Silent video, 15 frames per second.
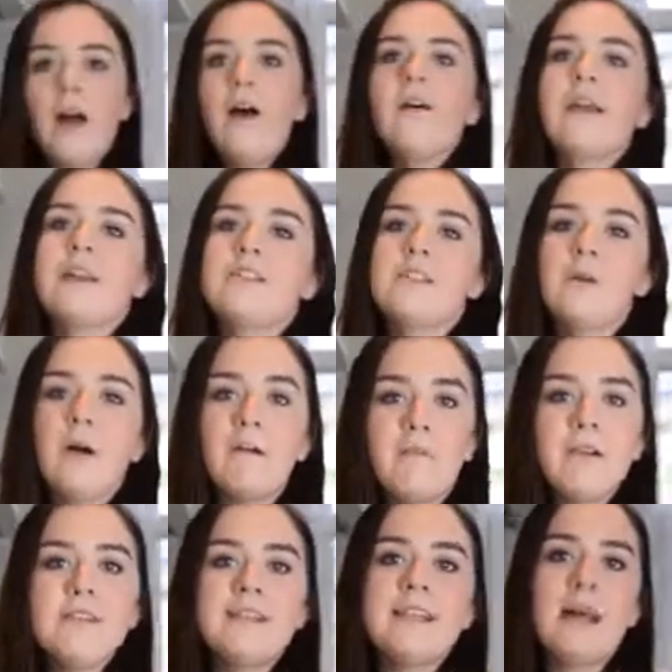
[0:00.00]
Okay, so our
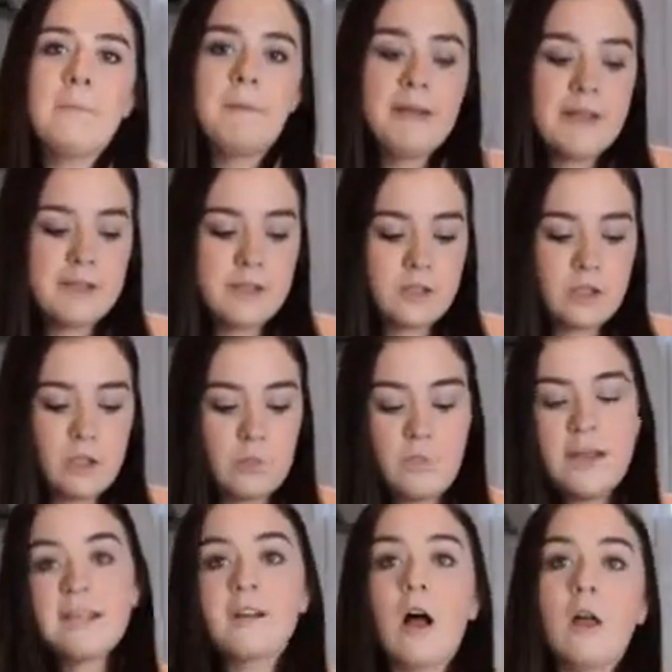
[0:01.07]
first step is to
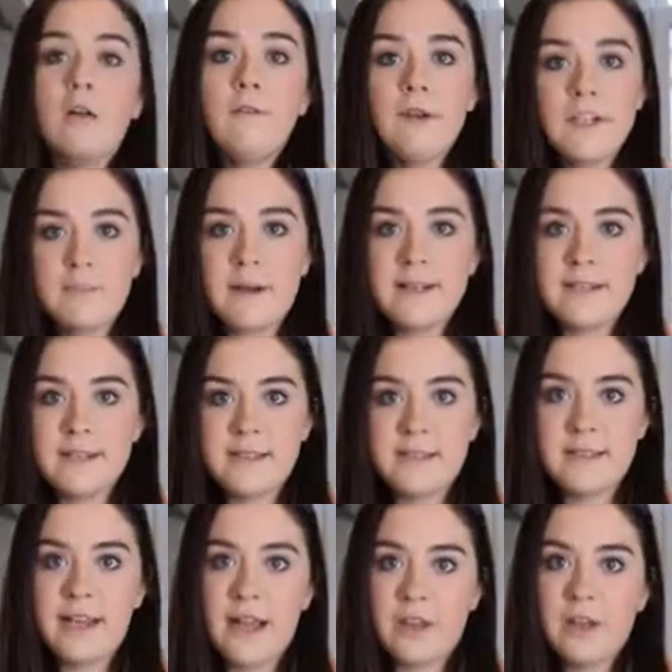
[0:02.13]
mix all of our spices
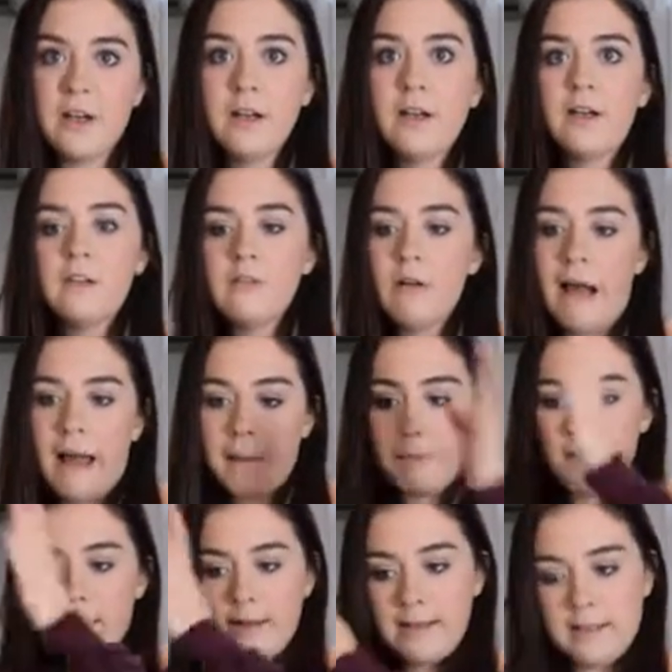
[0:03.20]
together. So I'm
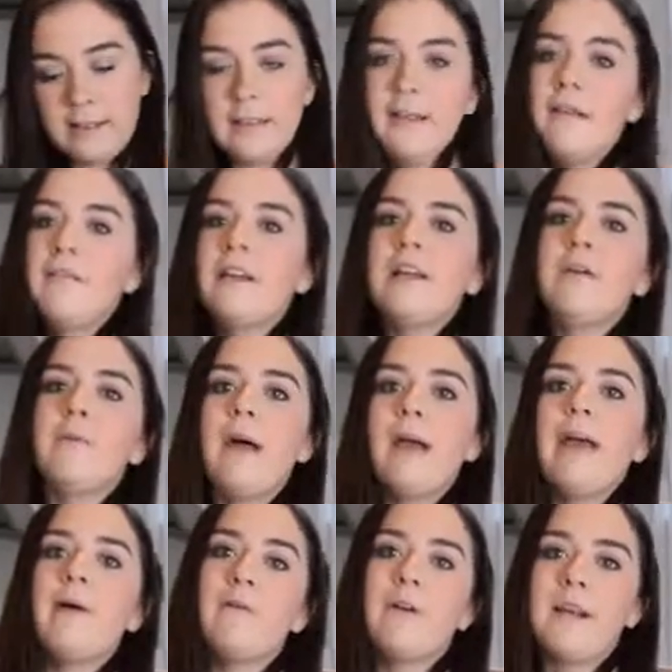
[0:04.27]
going to clear everything away
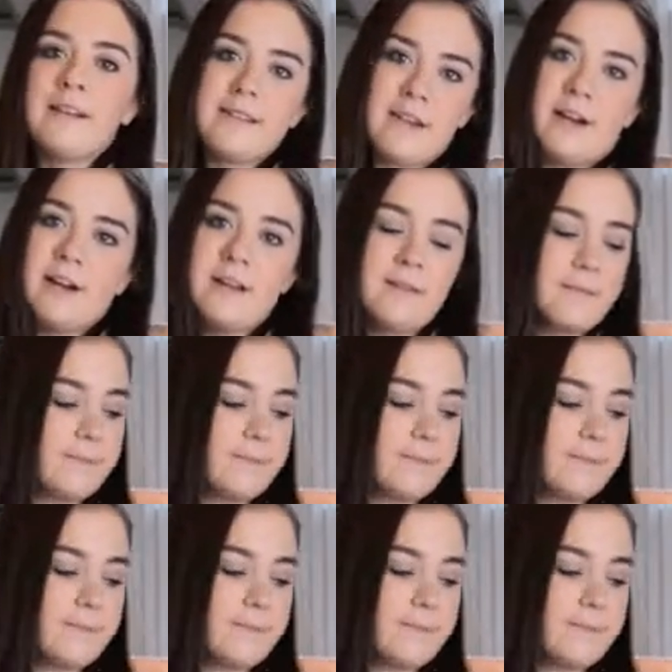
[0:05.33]
and we'll get started.